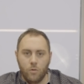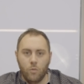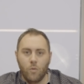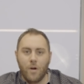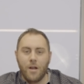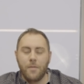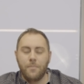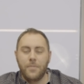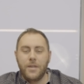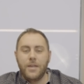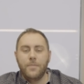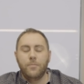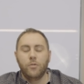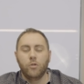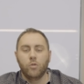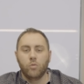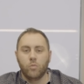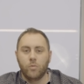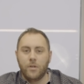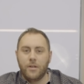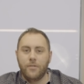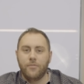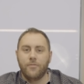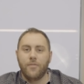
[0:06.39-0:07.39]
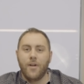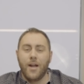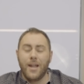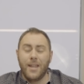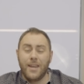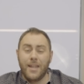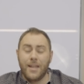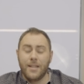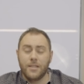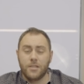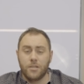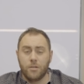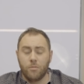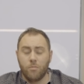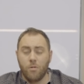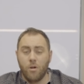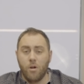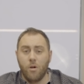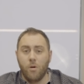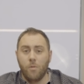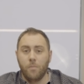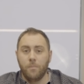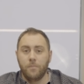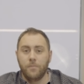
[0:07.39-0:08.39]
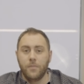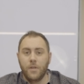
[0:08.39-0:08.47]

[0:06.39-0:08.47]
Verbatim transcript: why people refinance their home.